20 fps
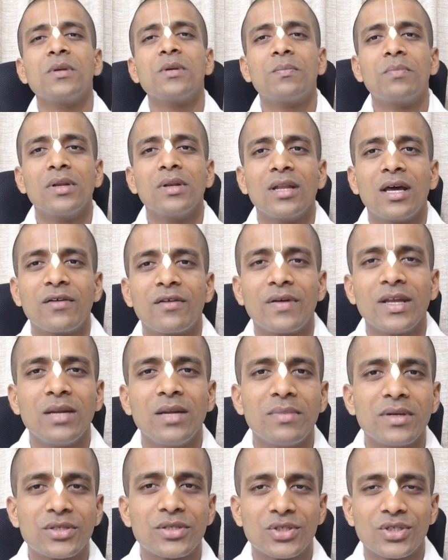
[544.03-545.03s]
people are very
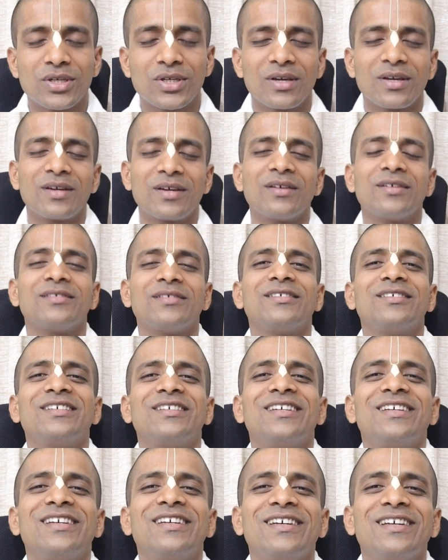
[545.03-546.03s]
much uh,
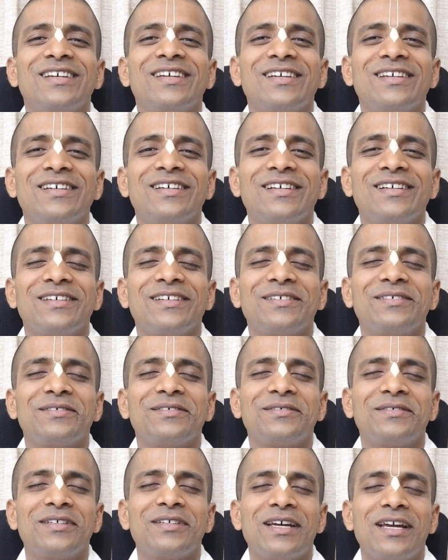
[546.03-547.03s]
uh,
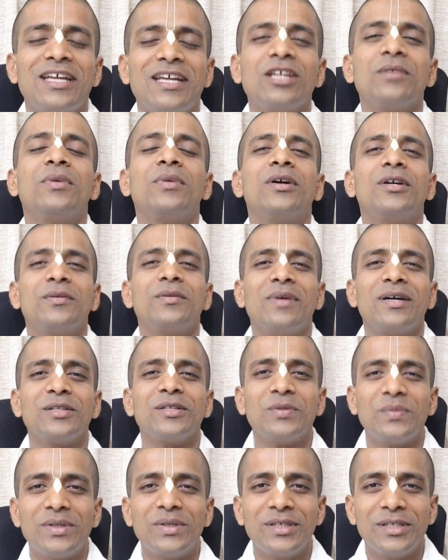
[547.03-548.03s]
enamored by
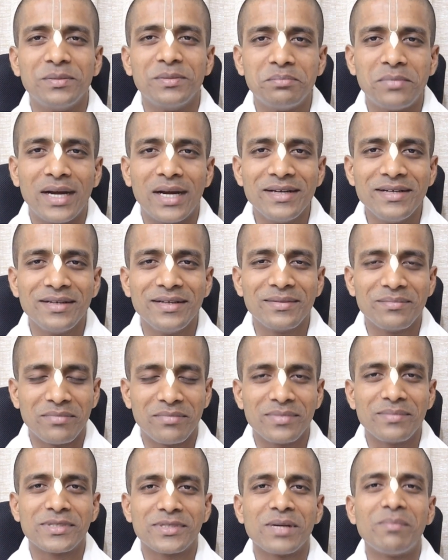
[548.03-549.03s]
the word my
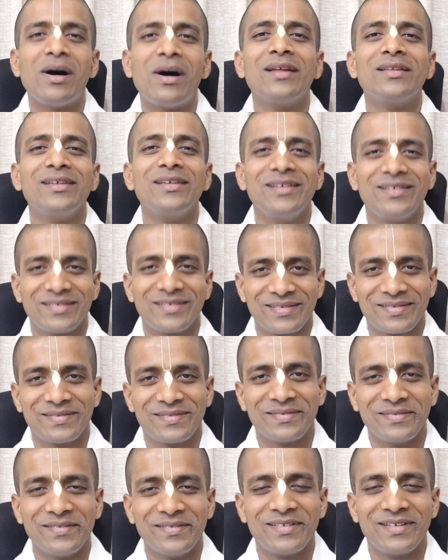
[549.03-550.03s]
samadhi.
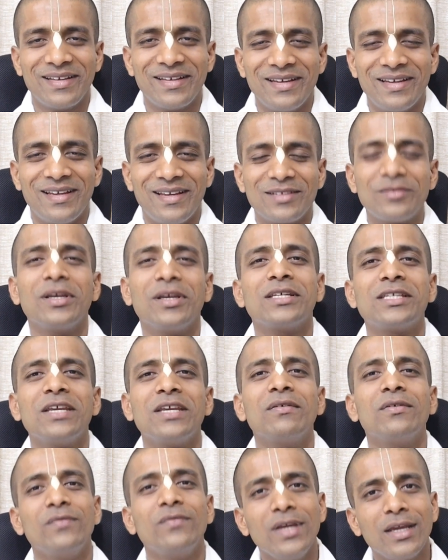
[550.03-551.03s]
Hmm. So yes,
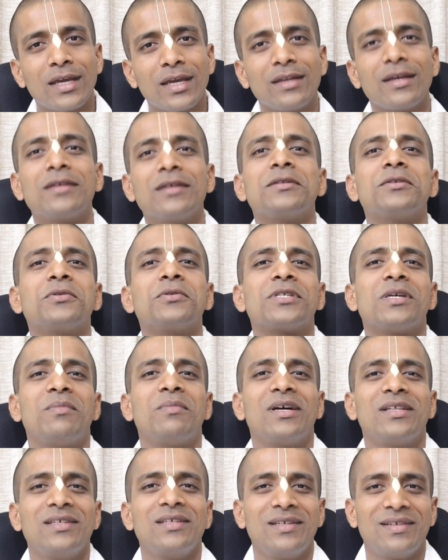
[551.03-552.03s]
even we can get into
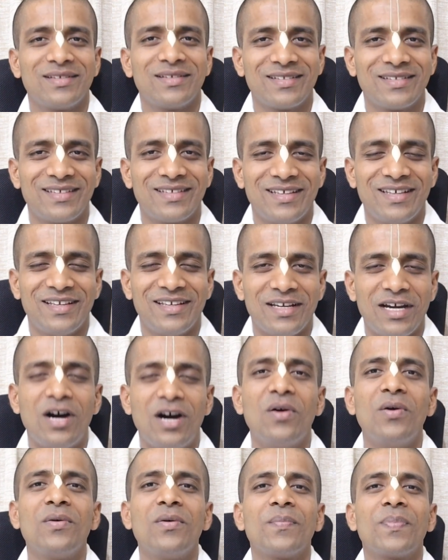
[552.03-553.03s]
samadhi.
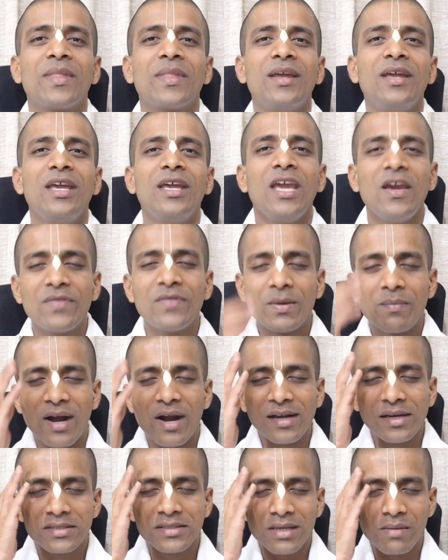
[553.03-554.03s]
How? If the
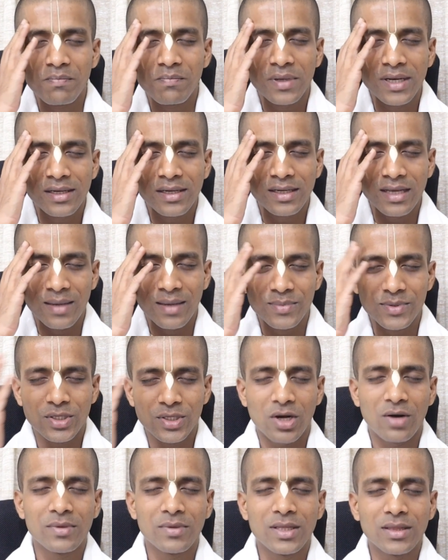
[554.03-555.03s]
mind is completely
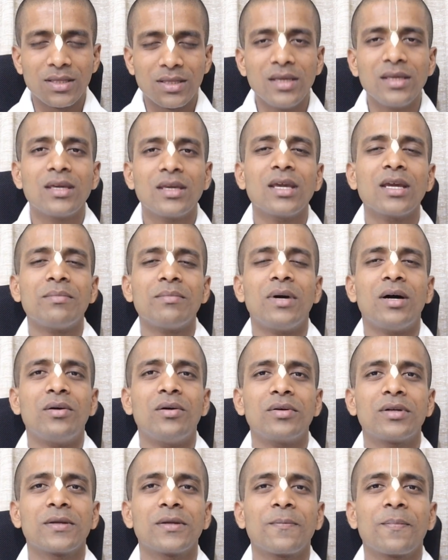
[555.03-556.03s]
absorbed in thinking
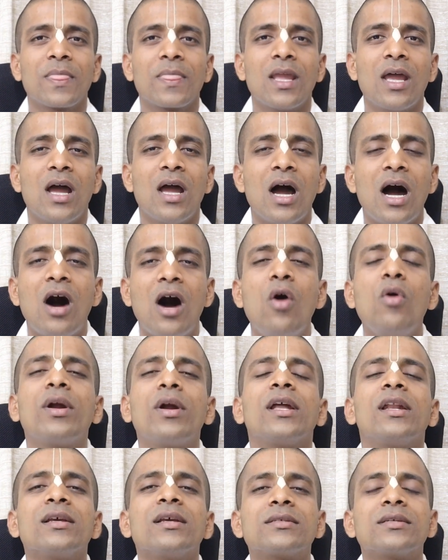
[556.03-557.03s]
about how
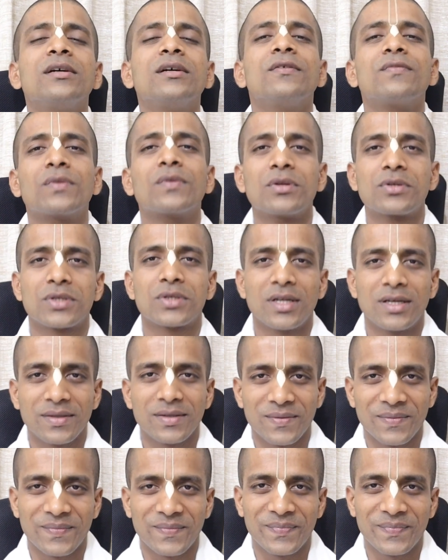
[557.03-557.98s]
can I serve Krishna?